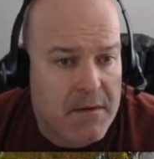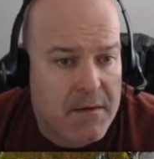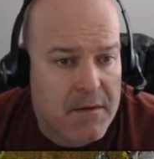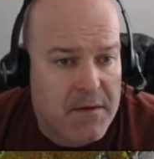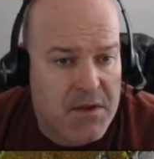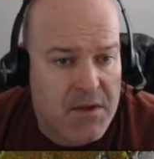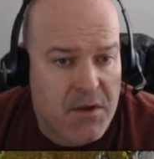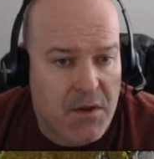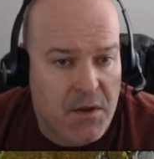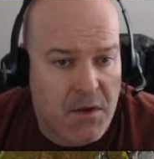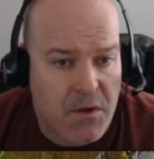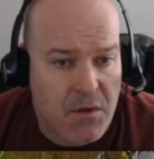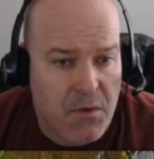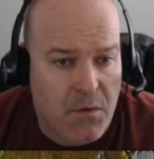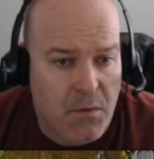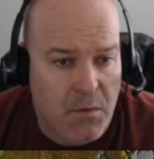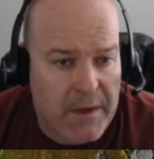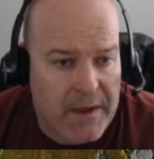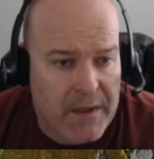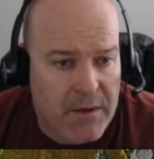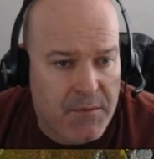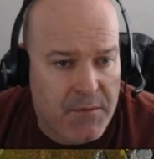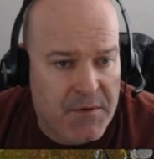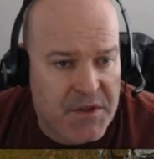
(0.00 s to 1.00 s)
So
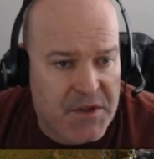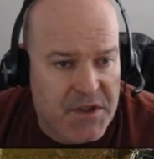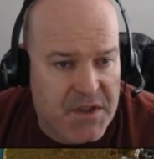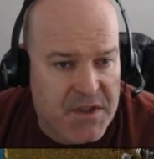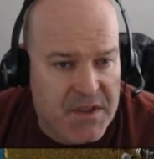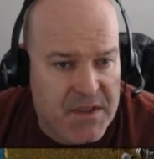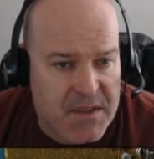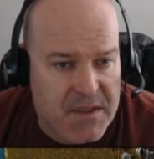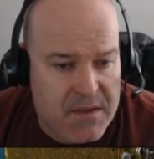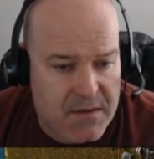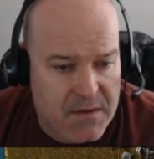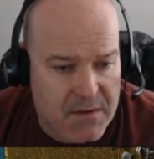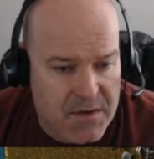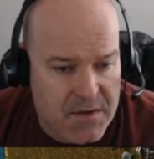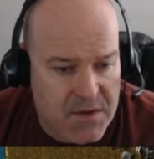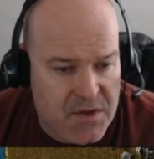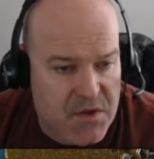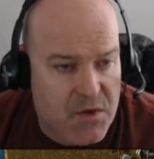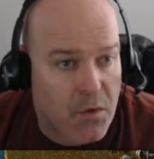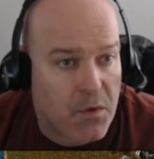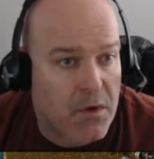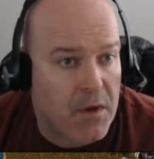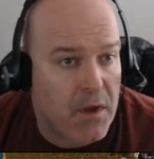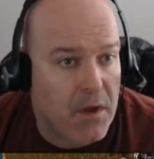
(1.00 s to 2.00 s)
why don't we just
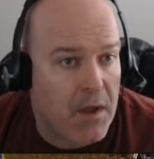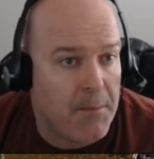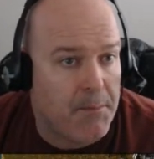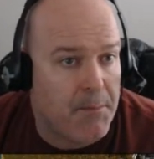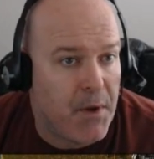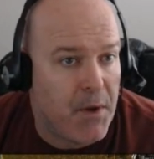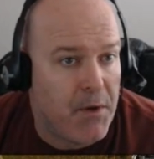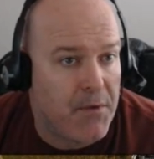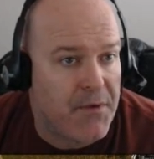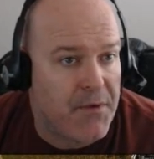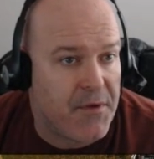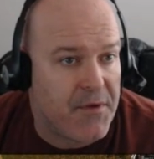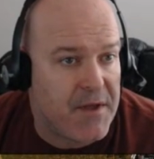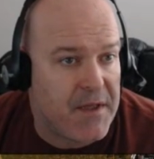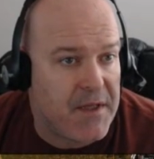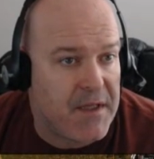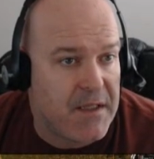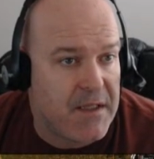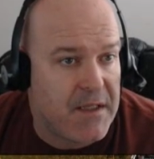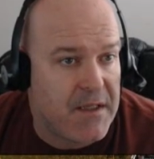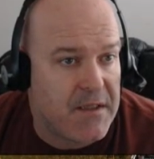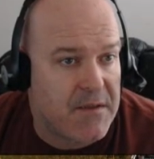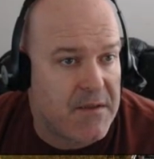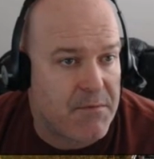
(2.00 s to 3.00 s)
store up both of
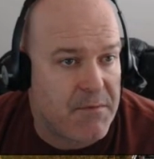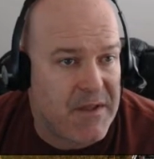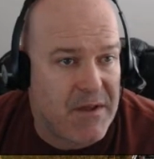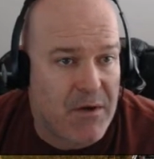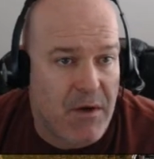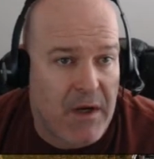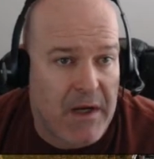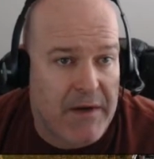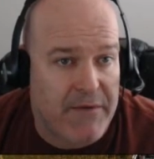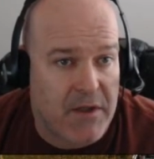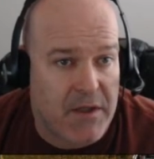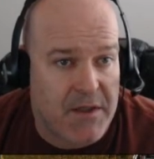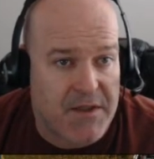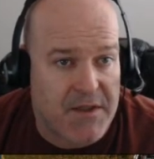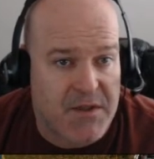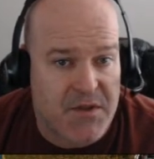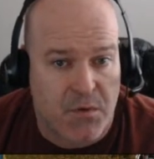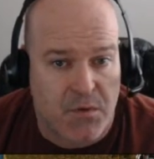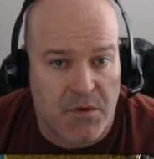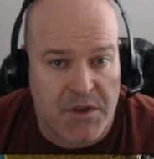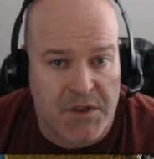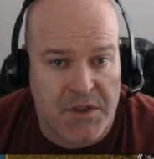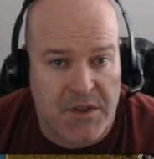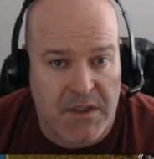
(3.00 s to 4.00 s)
these? We don't have a lot of
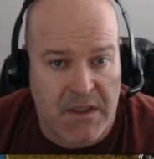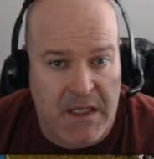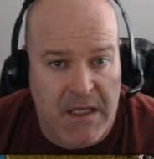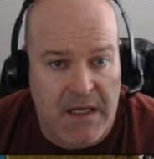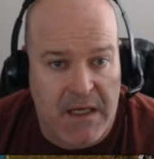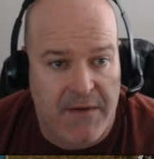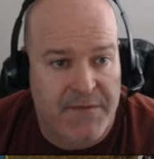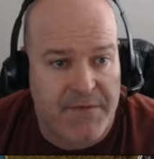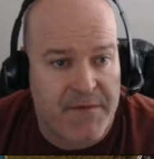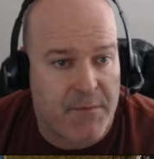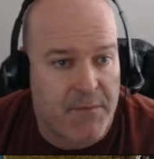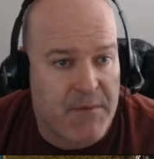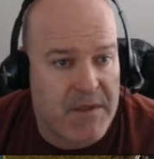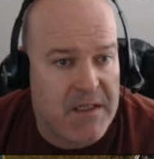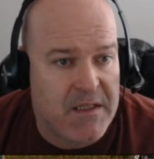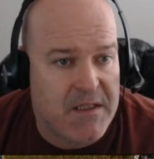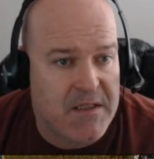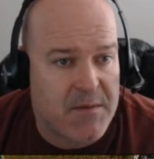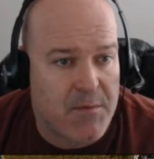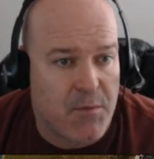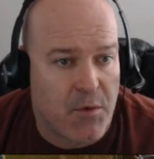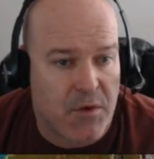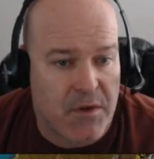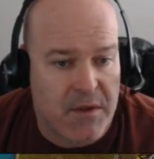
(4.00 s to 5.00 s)
storage left. We need
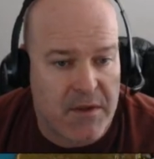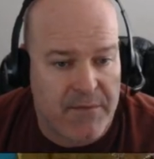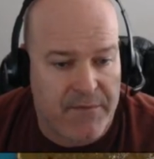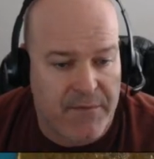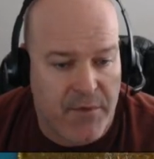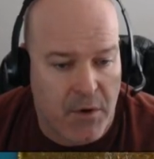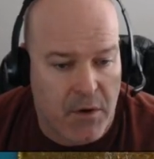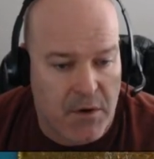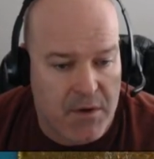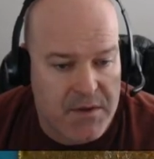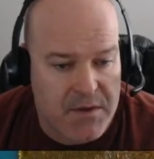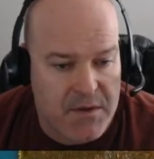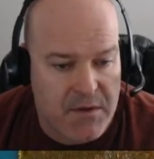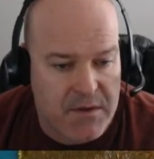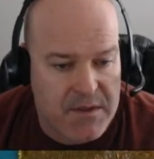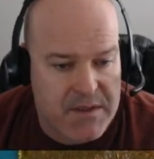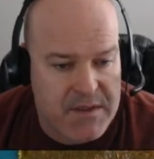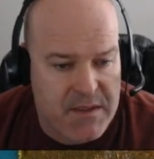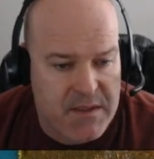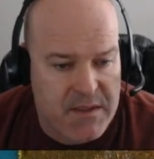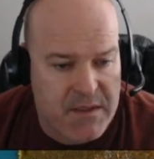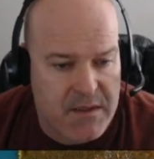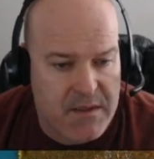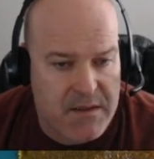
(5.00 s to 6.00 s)
some more INVAR. So
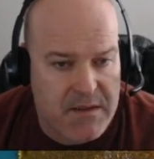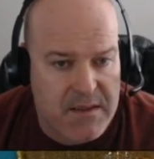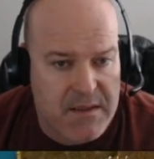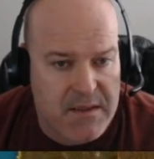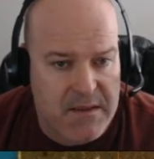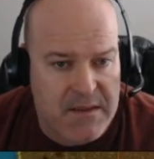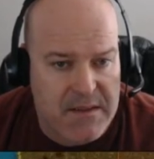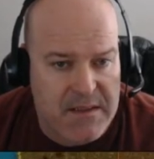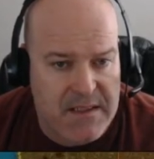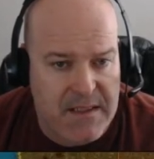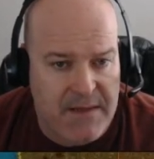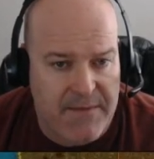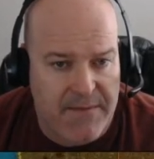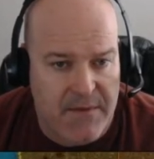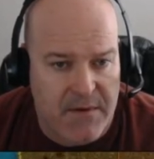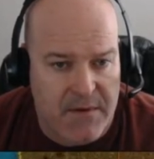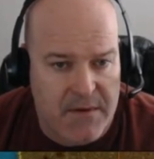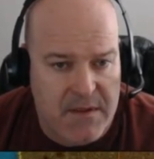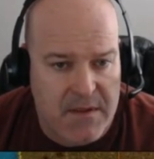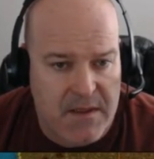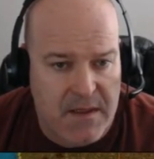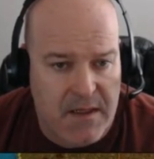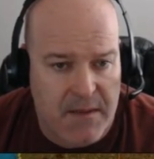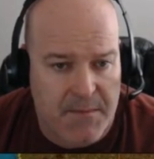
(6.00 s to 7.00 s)
let's
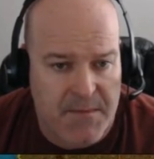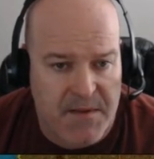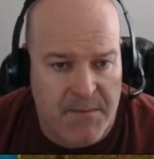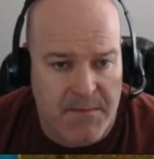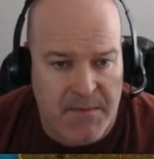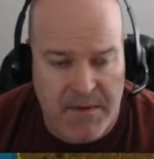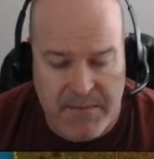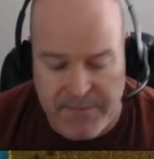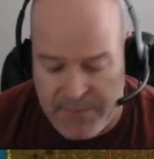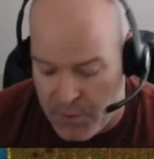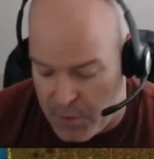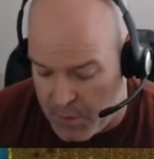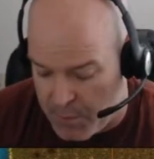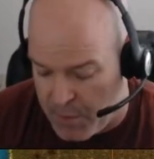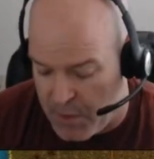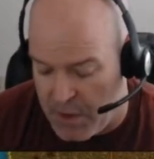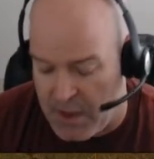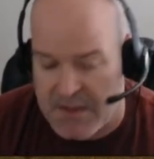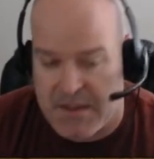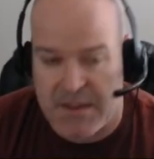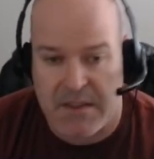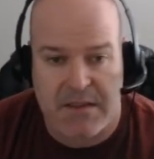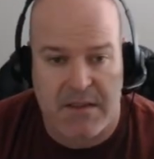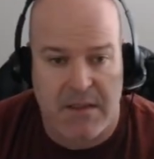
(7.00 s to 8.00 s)
set up some INVAR
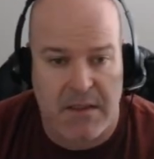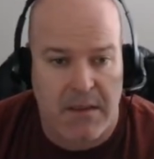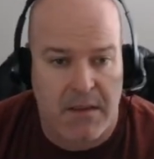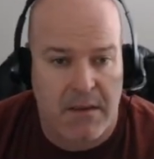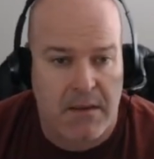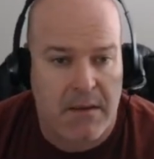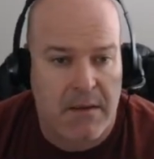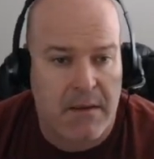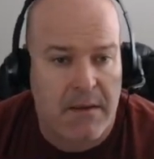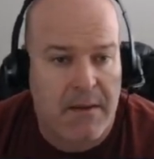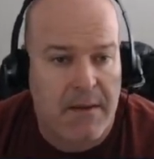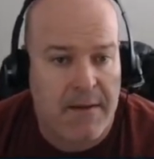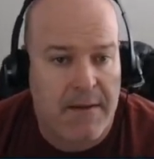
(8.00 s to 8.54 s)
processing.